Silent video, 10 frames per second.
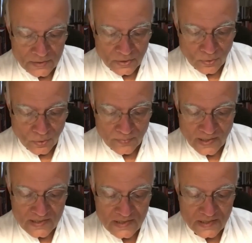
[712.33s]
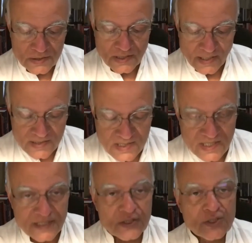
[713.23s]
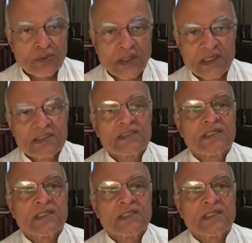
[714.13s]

globalization accentuated